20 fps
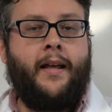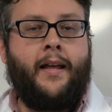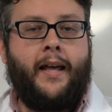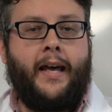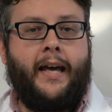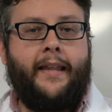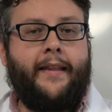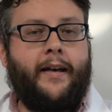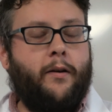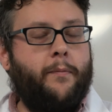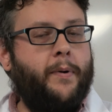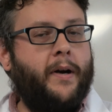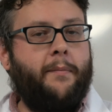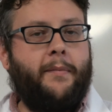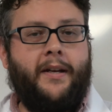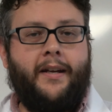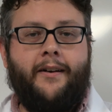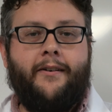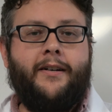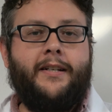And that'll
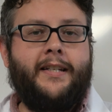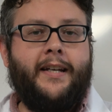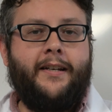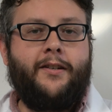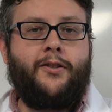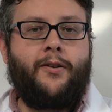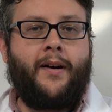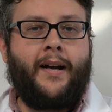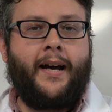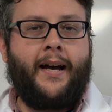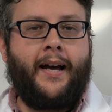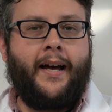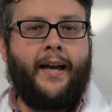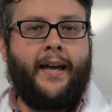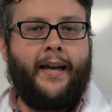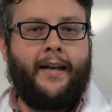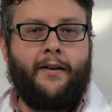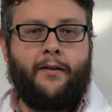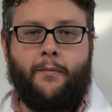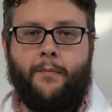probably irritate your eye
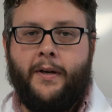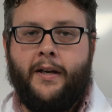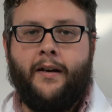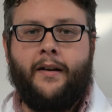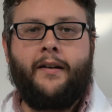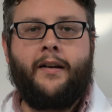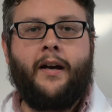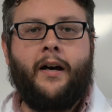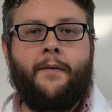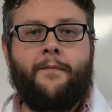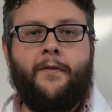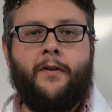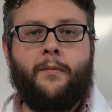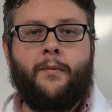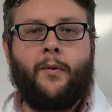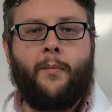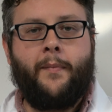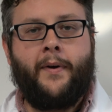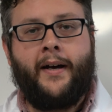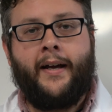and it'll be
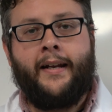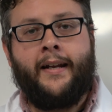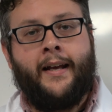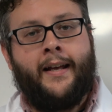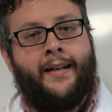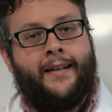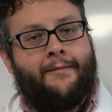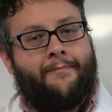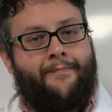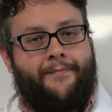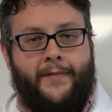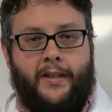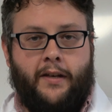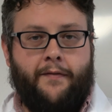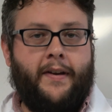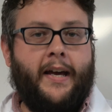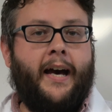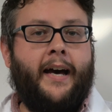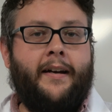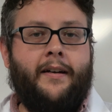uncomfortable, but
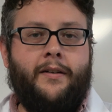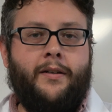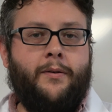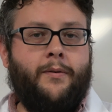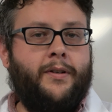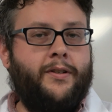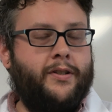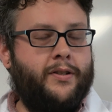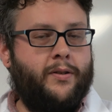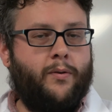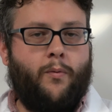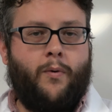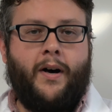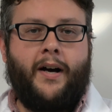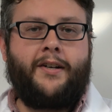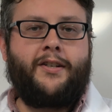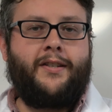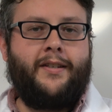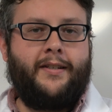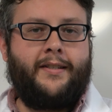you've got to do it just to
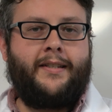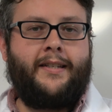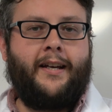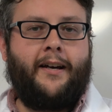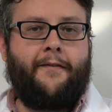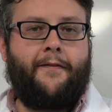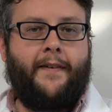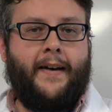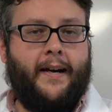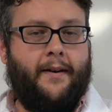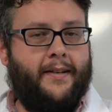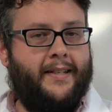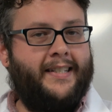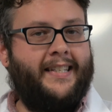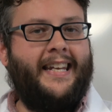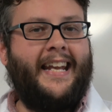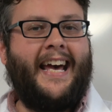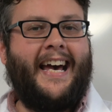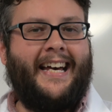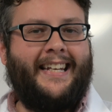wash this stuff out. It's
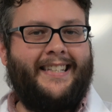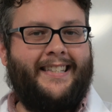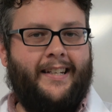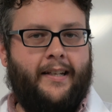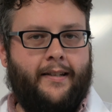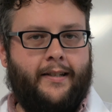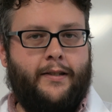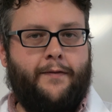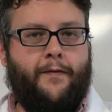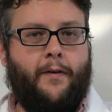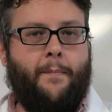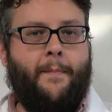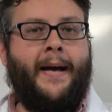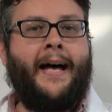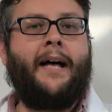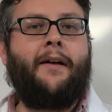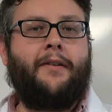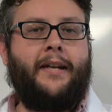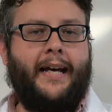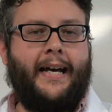nasty, this
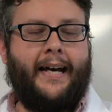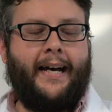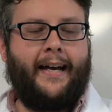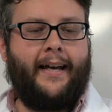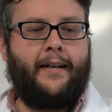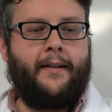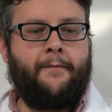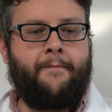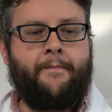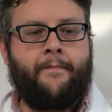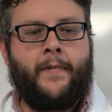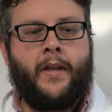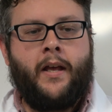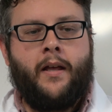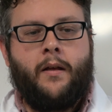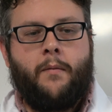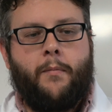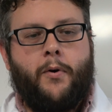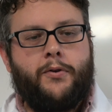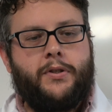formaldehyde.
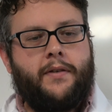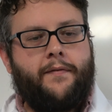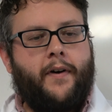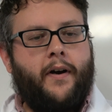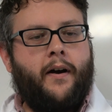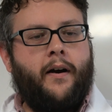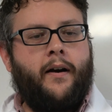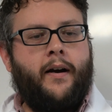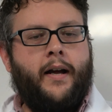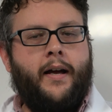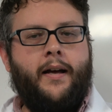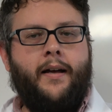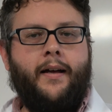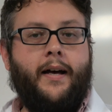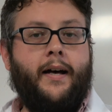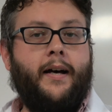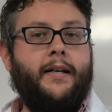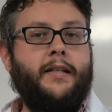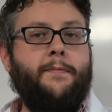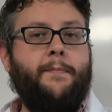Most of our
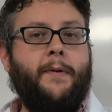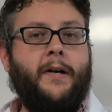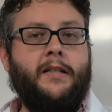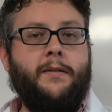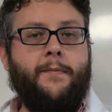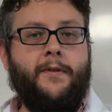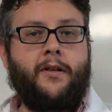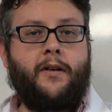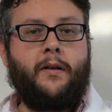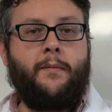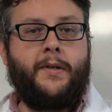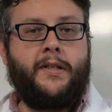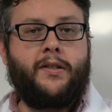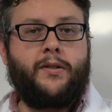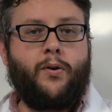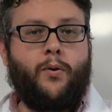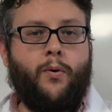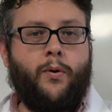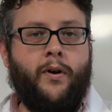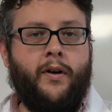specimens are going to be
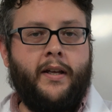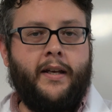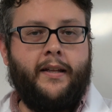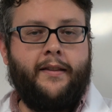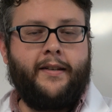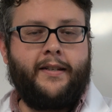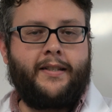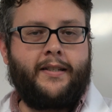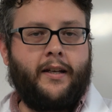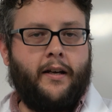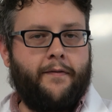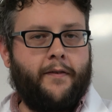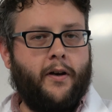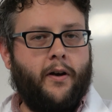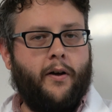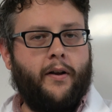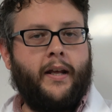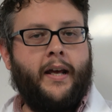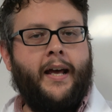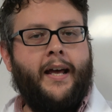stored in this stuff
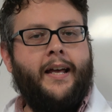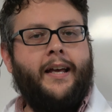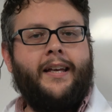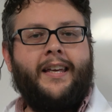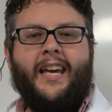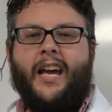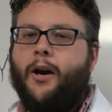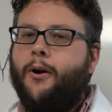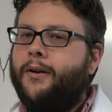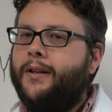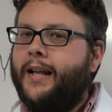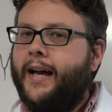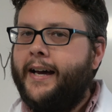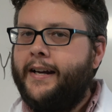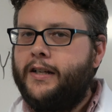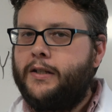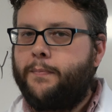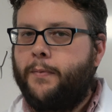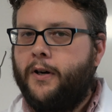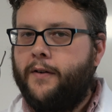called
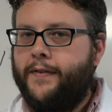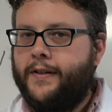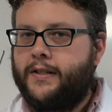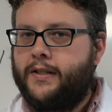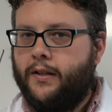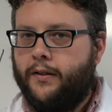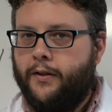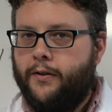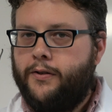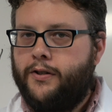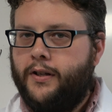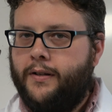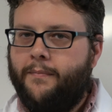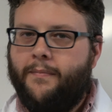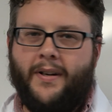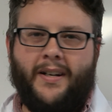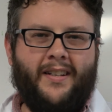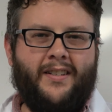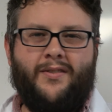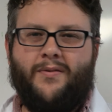Carolina's Perfect Solution,
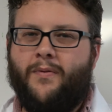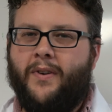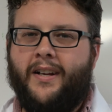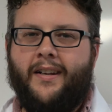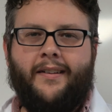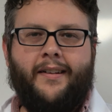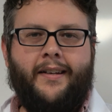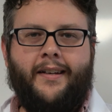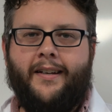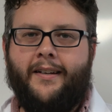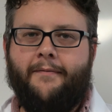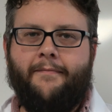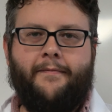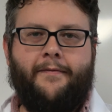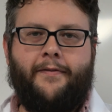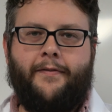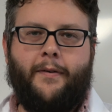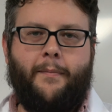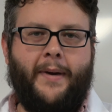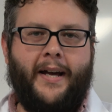but it's really
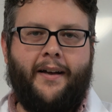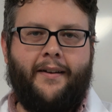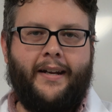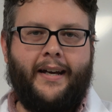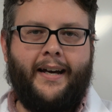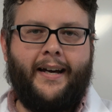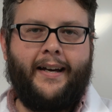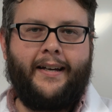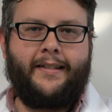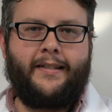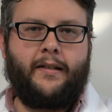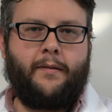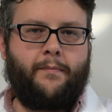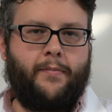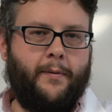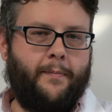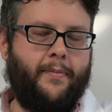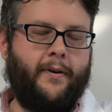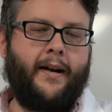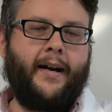formaldehyde, some
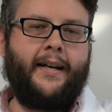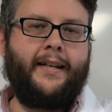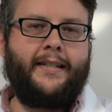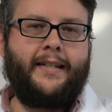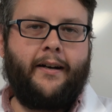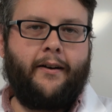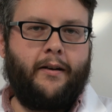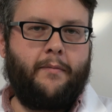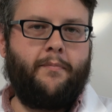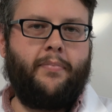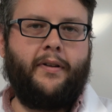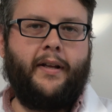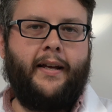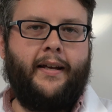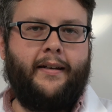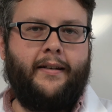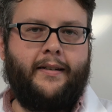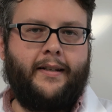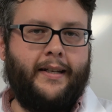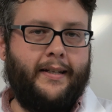proprietary
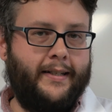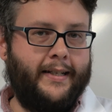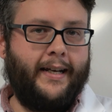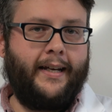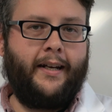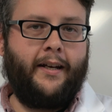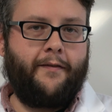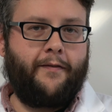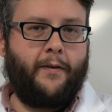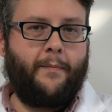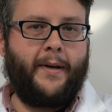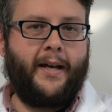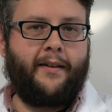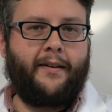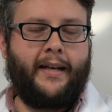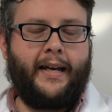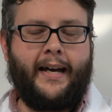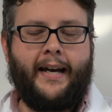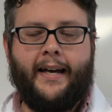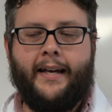blend containing
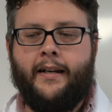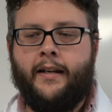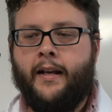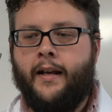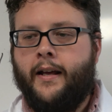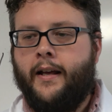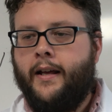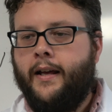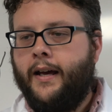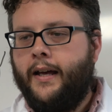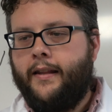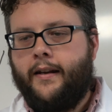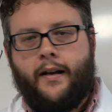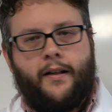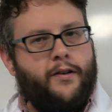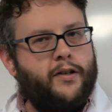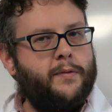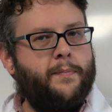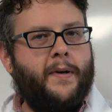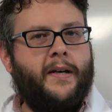formaldehyde. And then
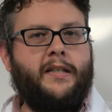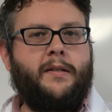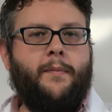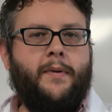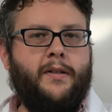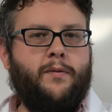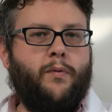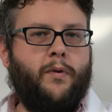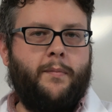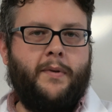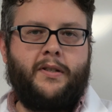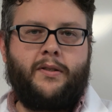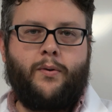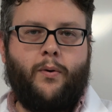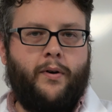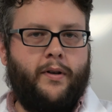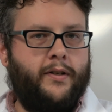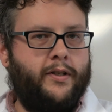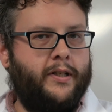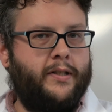other specimens will be
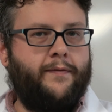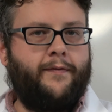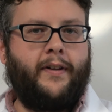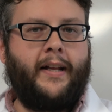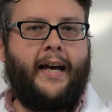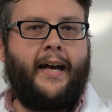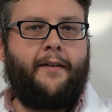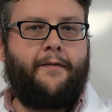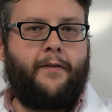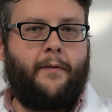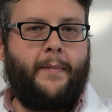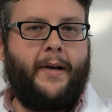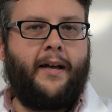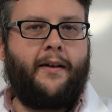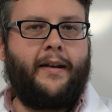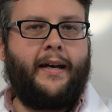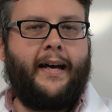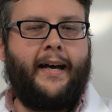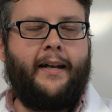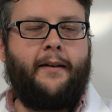stored in just flat
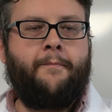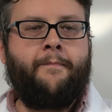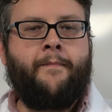formaldehyde.